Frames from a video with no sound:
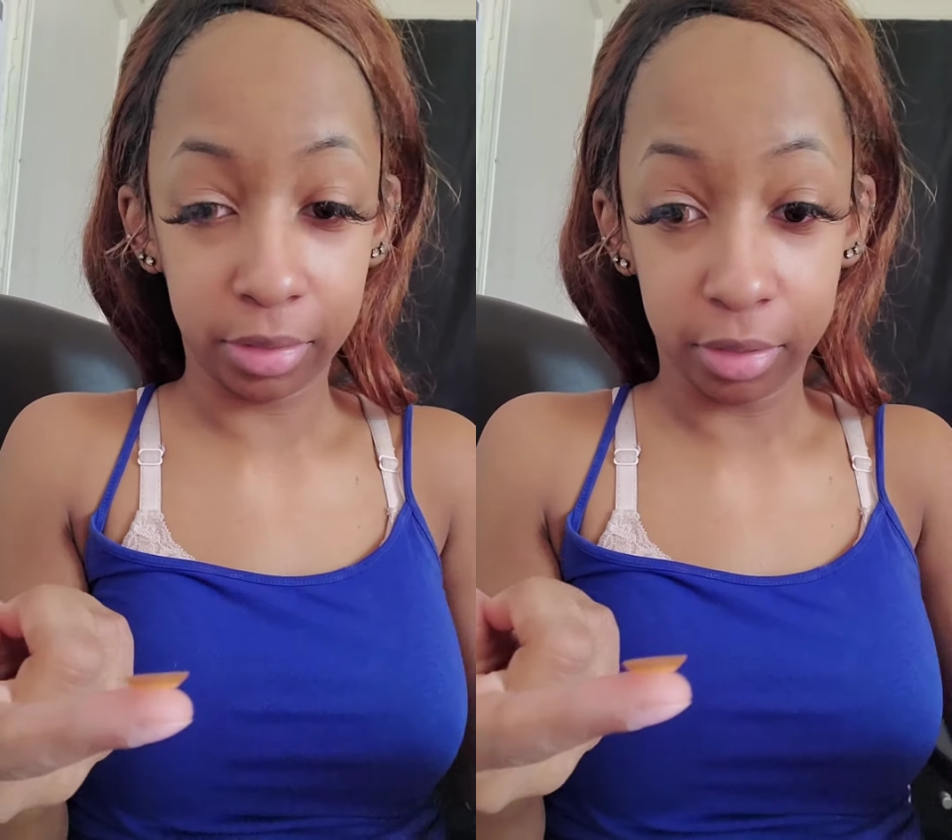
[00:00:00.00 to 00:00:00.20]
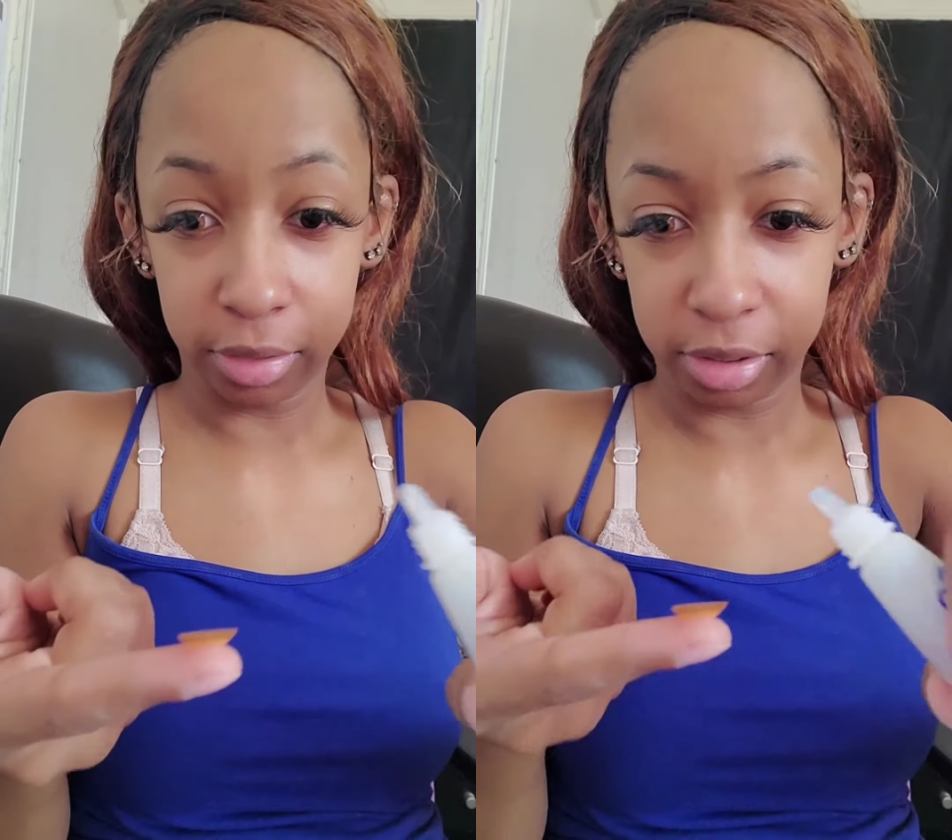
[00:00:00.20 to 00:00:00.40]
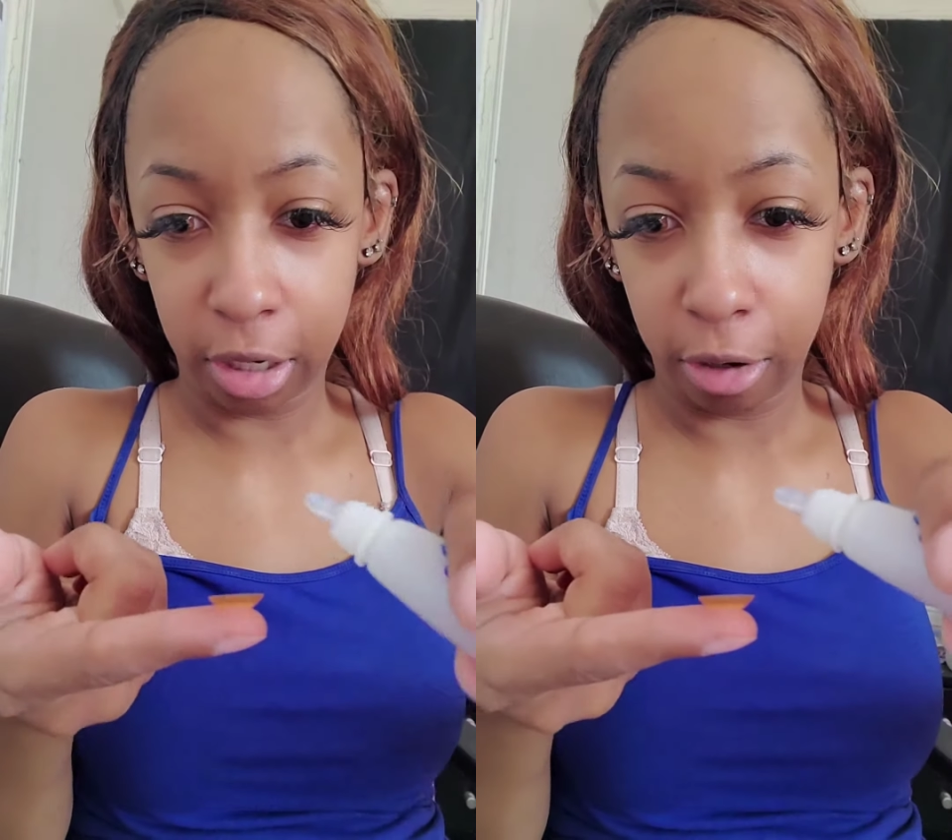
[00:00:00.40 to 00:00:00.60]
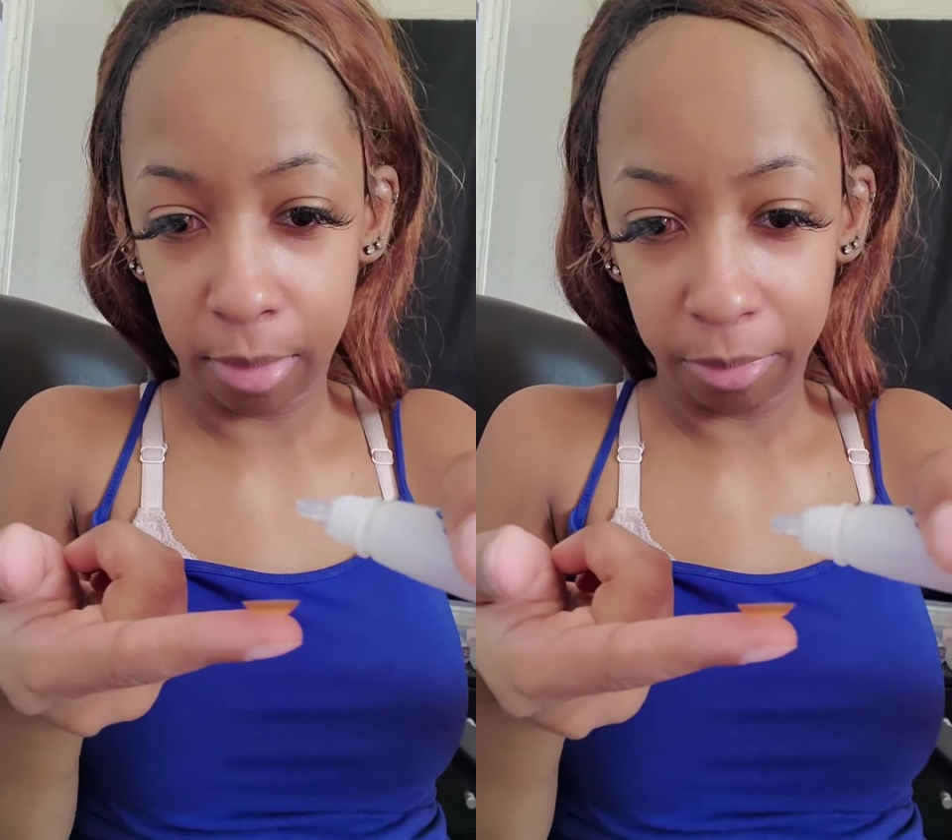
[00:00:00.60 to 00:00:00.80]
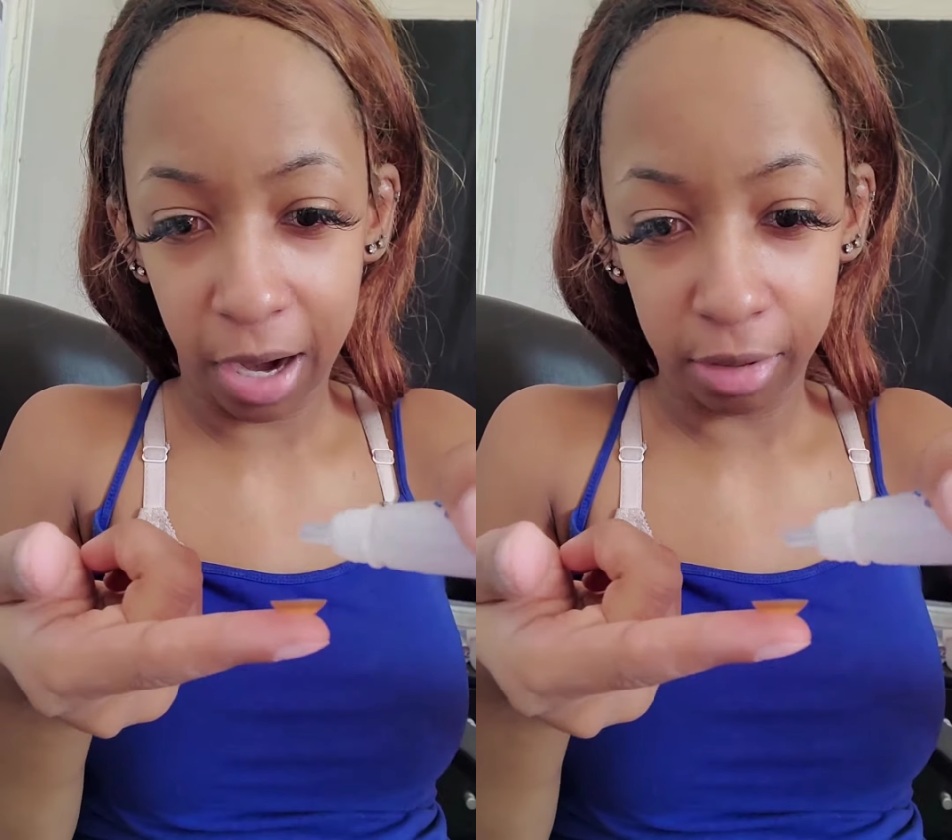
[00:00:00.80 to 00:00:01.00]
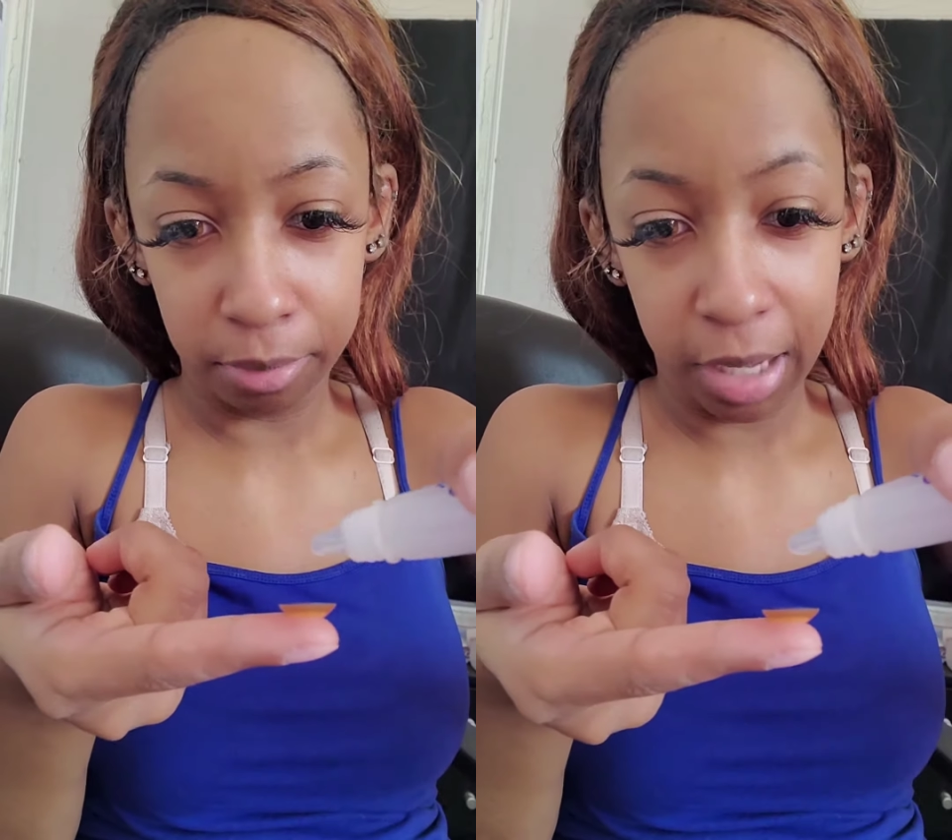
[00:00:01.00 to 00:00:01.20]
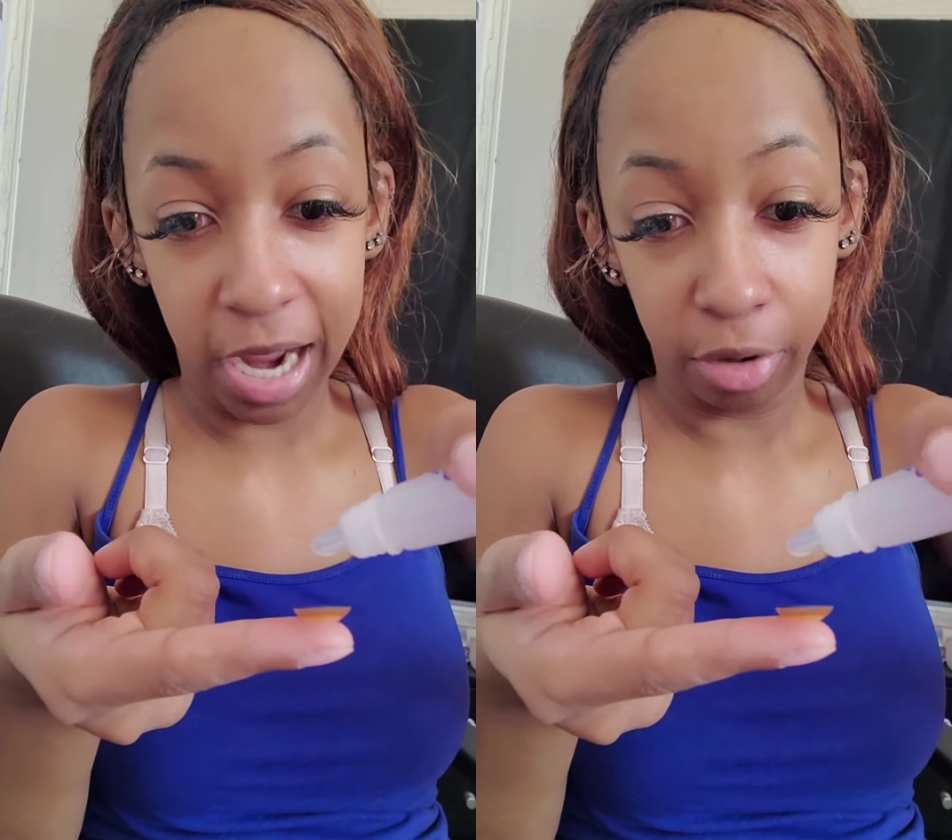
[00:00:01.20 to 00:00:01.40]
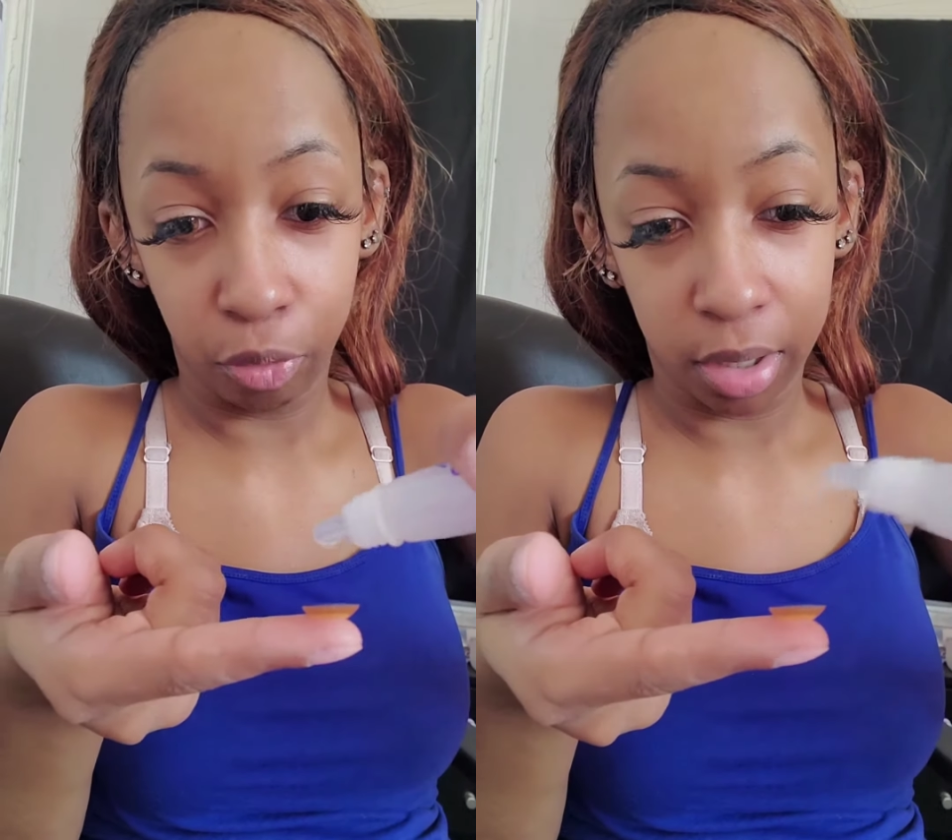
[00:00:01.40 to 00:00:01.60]
because I'm kind of
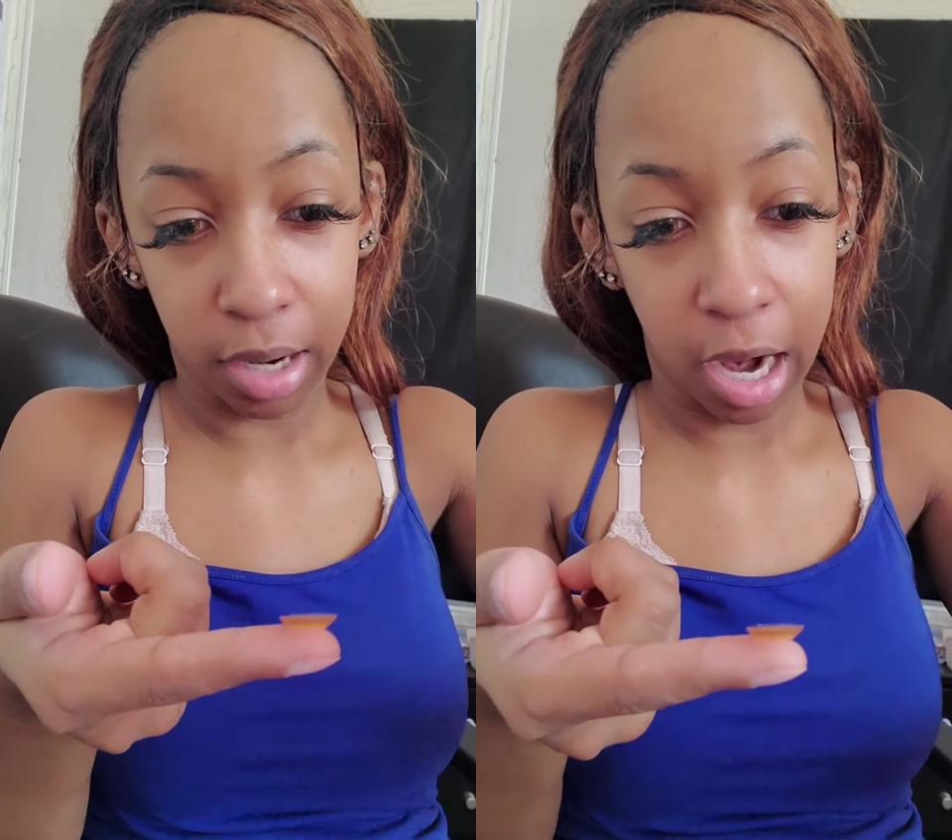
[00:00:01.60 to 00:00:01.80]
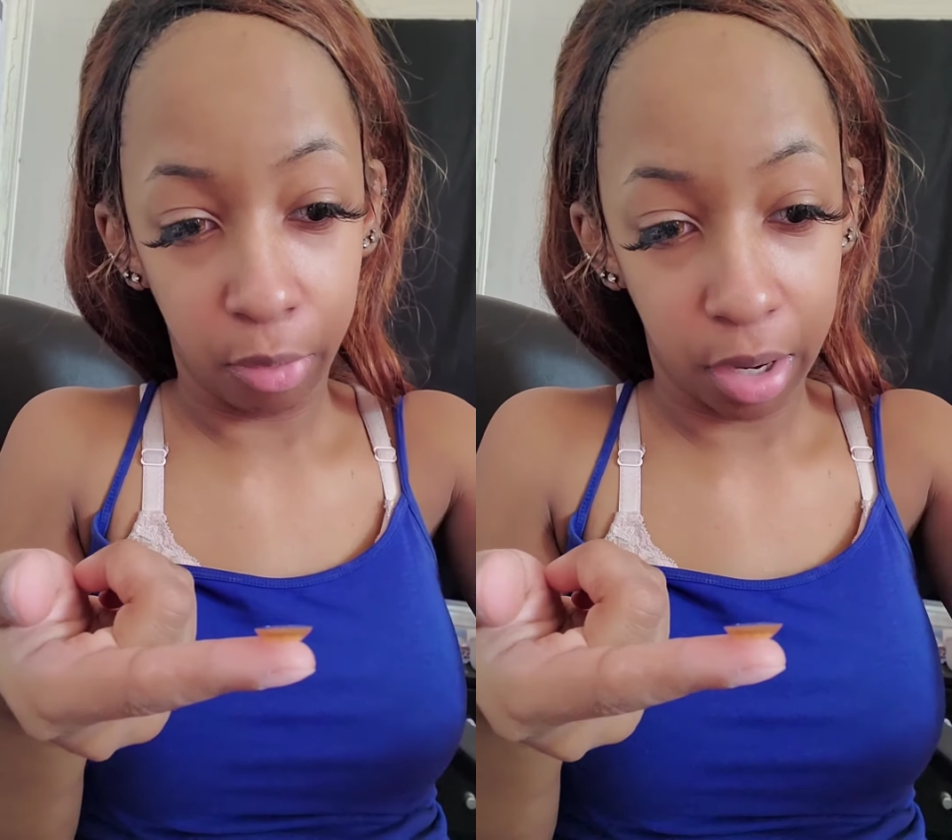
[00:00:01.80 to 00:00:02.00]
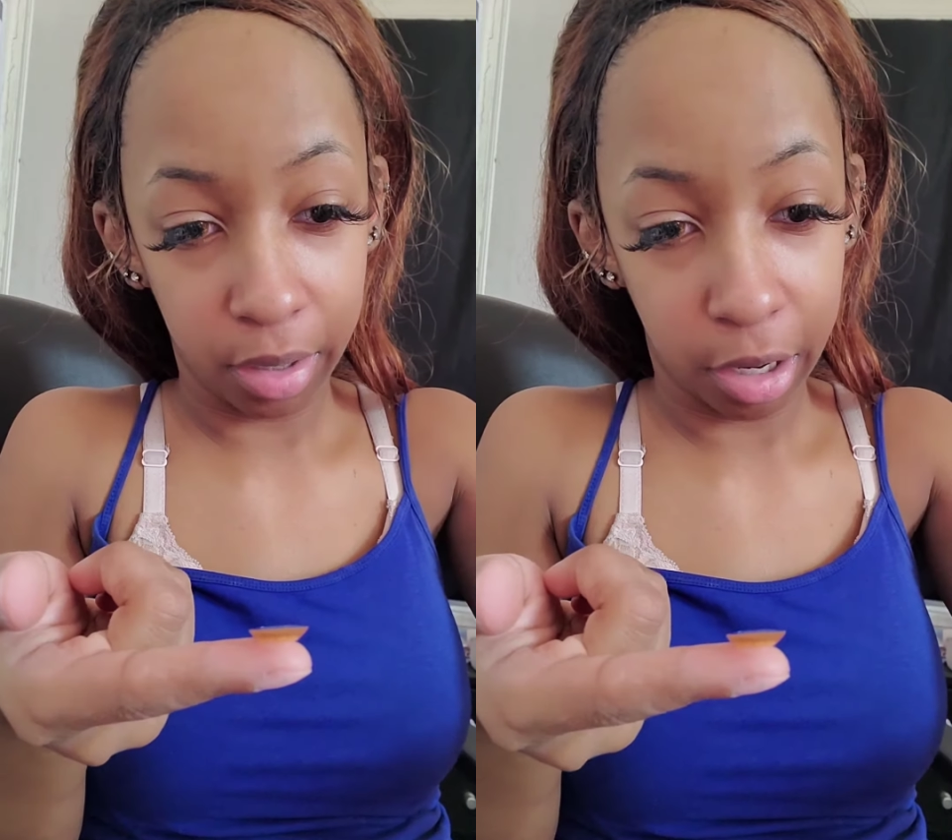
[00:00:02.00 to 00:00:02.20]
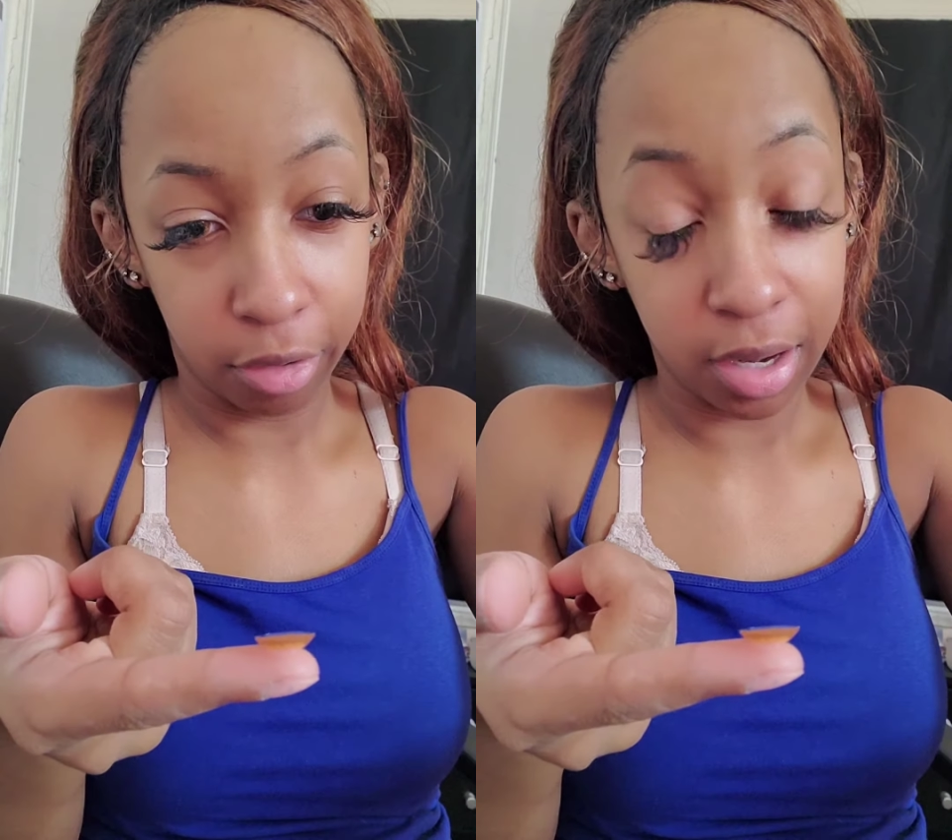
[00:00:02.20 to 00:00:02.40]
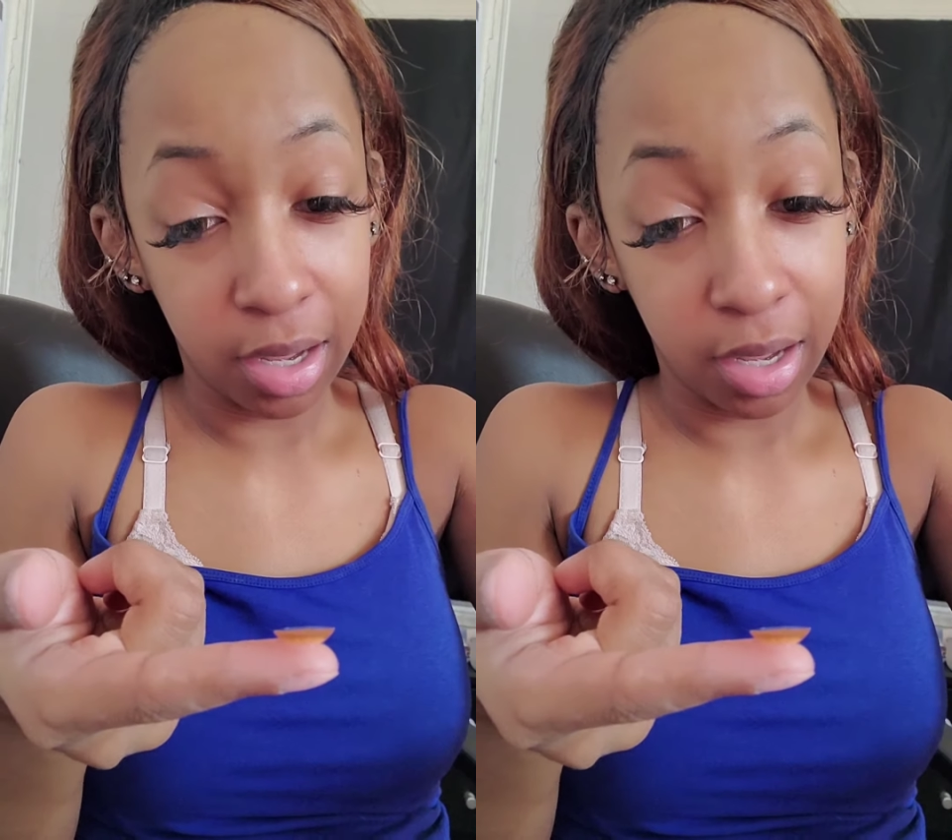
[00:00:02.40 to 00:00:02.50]
blind in one eye right now,